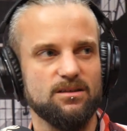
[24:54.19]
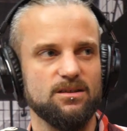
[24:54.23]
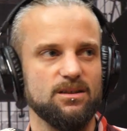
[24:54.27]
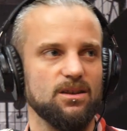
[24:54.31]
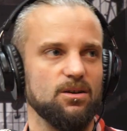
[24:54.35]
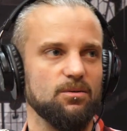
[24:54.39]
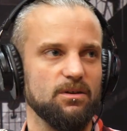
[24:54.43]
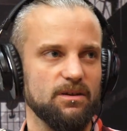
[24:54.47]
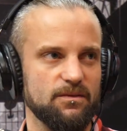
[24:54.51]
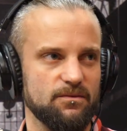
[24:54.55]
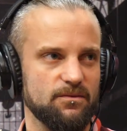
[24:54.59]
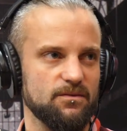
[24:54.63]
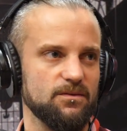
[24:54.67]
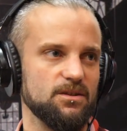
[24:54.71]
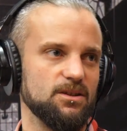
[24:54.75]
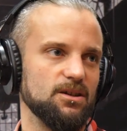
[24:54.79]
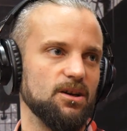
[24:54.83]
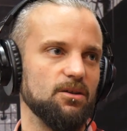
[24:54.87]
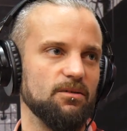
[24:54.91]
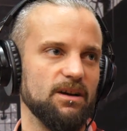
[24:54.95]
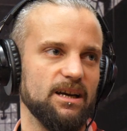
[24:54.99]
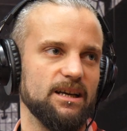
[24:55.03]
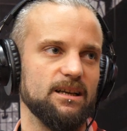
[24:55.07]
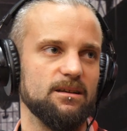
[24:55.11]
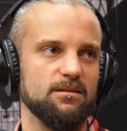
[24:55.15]
So if
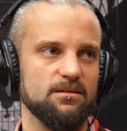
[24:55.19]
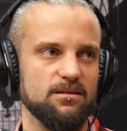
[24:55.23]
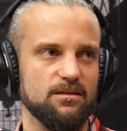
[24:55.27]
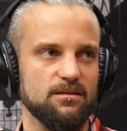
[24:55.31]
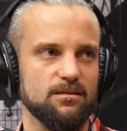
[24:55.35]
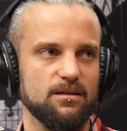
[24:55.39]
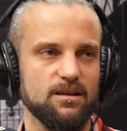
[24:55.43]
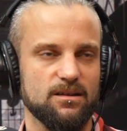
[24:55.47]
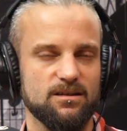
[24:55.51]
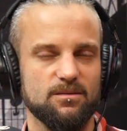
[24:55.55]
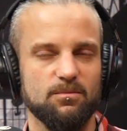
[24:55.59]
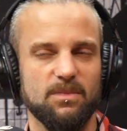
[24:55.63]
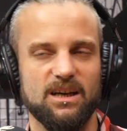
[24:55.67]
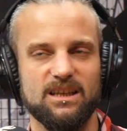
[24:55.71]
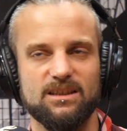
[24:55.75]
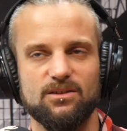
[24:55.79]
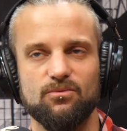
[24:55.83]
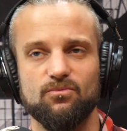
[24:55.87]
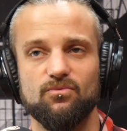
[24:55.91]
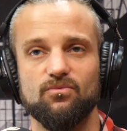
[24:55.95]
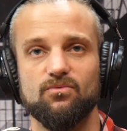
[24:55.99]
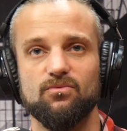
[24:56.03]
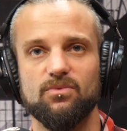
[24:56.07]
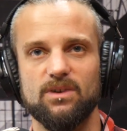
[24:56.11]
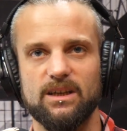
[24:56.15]
any customer has a
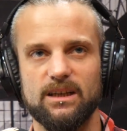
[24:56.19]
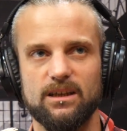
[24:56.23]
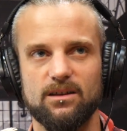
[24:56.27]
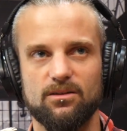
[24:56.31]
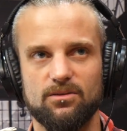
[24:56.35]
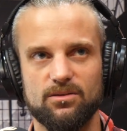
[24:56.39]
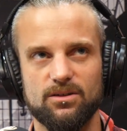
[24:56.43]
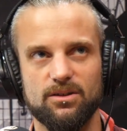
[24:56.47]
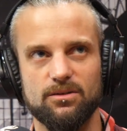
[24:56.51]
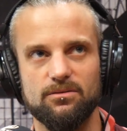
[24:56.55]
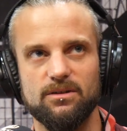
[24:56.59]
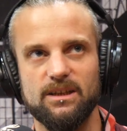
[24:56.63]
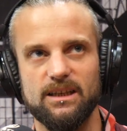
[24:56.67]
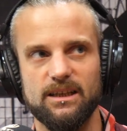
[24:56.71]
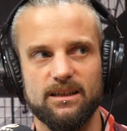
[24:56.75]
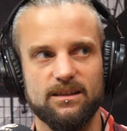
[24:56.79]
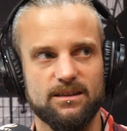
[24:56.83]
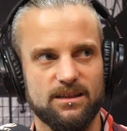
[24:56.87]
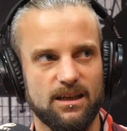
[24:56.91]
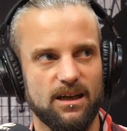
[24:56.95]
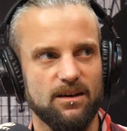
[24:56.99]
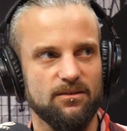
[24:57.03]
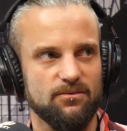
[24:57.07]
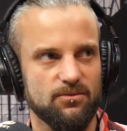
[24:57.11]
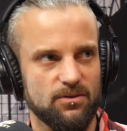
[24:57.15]
real unique
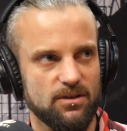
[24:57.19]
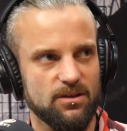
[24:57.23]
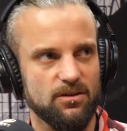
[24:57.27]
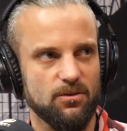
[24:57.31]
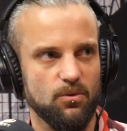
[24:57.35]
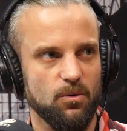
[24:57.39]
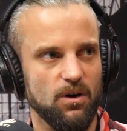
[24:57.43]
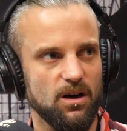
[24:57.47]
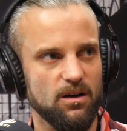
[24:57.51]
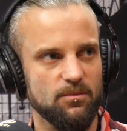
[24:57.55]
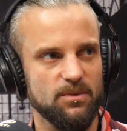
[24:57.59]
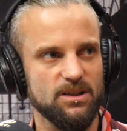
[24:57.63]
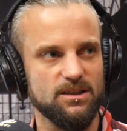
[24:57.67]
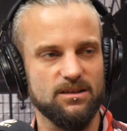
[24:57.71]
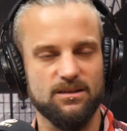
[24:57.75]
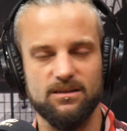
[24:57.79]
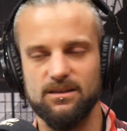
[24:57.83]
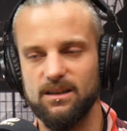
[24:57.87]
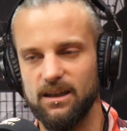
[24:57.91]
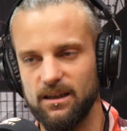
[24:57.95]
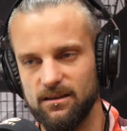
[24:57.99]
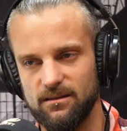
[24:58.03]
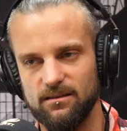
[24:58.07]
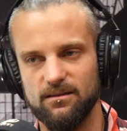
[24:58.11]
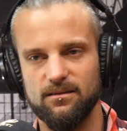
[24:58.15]
set of requirements,
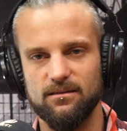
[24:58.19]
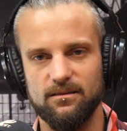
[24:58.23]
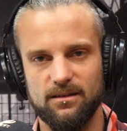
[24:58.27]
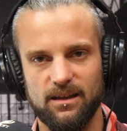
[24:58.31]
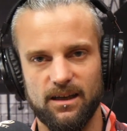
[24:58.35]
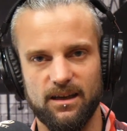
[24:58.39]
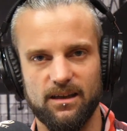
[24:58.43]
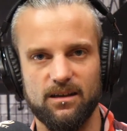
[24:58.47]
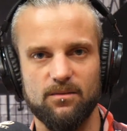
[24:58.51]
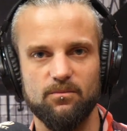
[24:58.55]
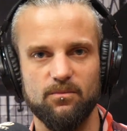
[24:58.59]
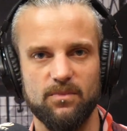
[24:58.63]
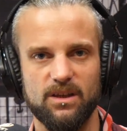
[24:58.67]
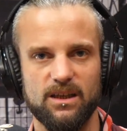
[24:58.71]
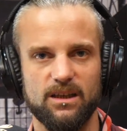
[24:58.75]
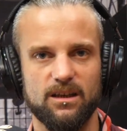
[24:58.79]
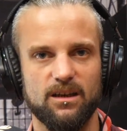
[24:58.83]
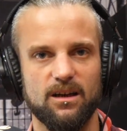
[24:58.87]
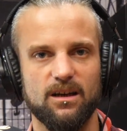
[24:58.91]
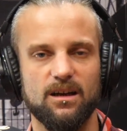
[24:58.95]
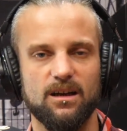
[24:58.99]
then that can be